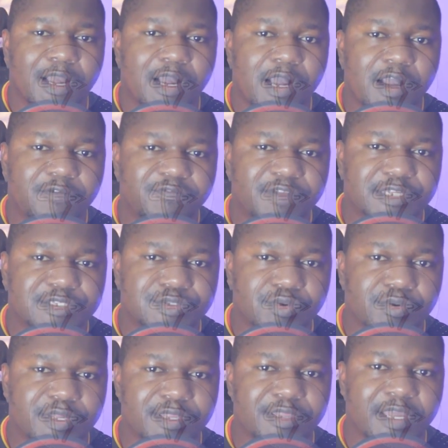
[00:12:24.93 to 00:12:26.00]
After
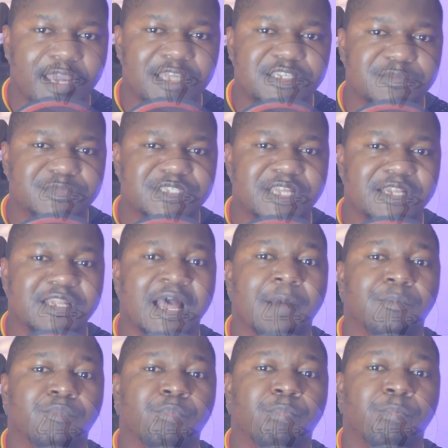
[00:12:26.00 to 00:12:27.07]
stocking the items that
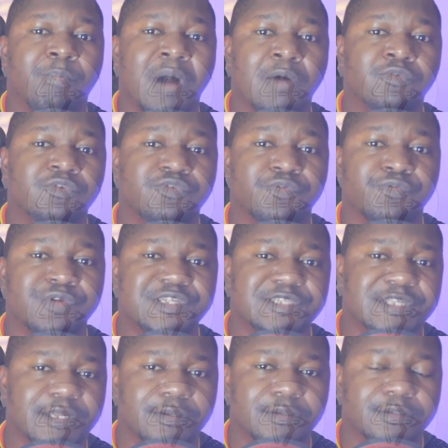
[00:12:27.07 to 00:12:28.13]
I'm bound to
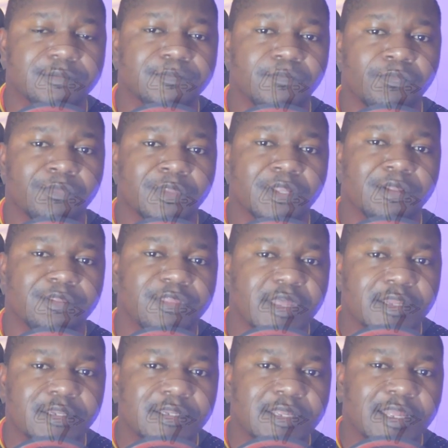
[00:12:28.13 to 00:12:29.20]
resell,
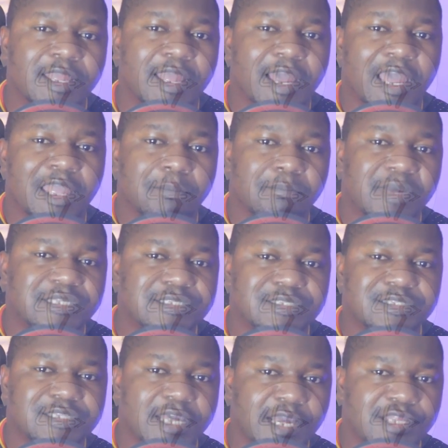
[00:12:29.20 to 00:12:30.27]
then I
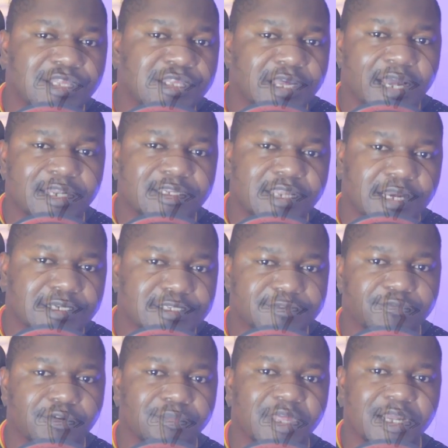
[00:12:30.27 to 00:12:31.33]
must charge a tax
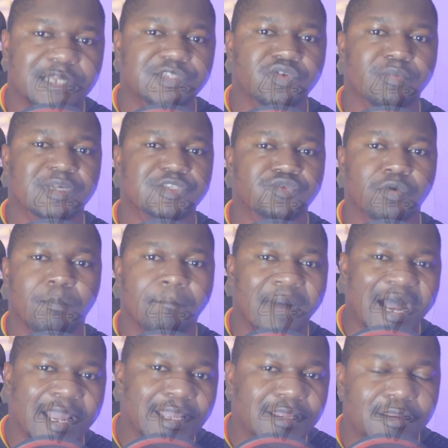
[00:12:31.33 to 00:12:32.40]
from the customers who
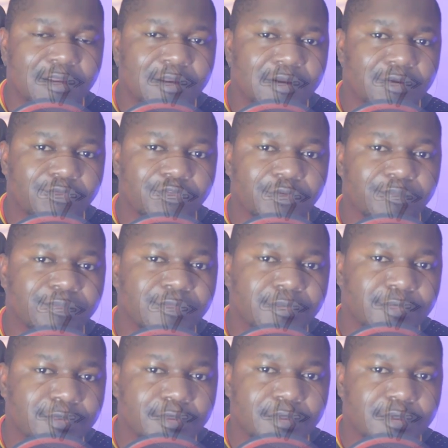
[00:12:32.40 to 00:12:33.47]
buy from
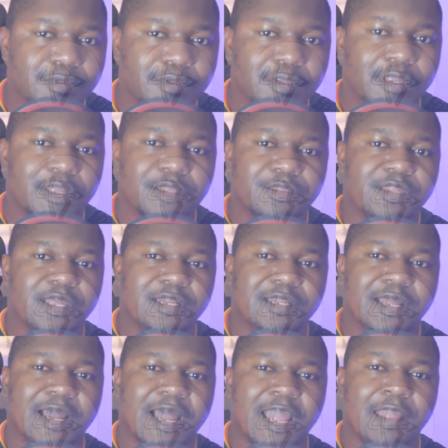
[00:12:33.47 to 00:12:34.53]
me.
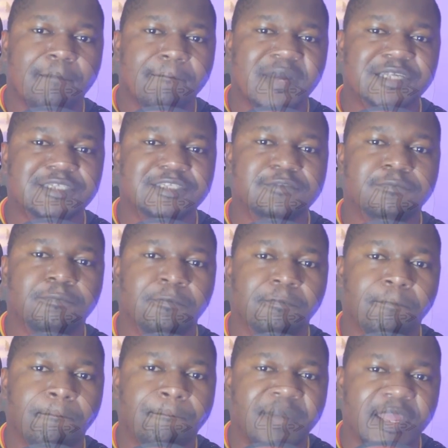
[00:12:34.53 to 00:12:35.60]
Then I must
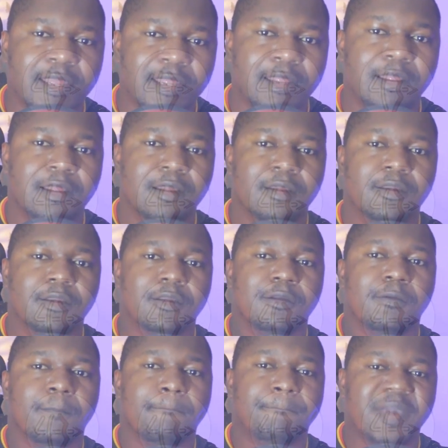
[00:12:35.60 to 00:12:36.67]
pay
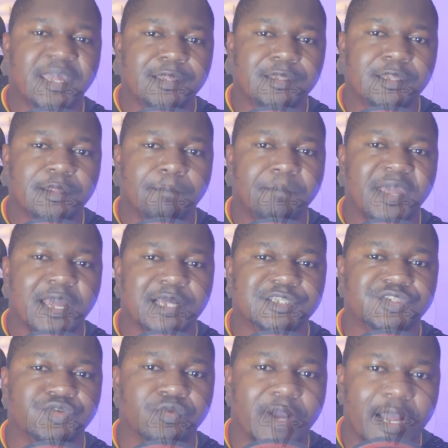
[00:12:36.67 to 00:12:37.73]

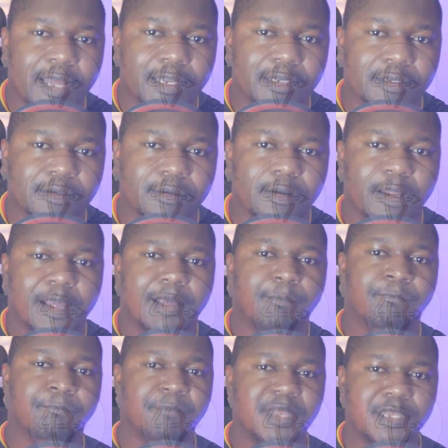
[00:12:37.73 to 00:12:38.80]
as you earn,
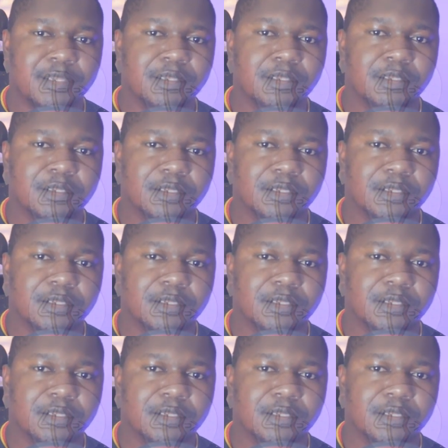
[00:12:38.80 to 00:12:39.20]
me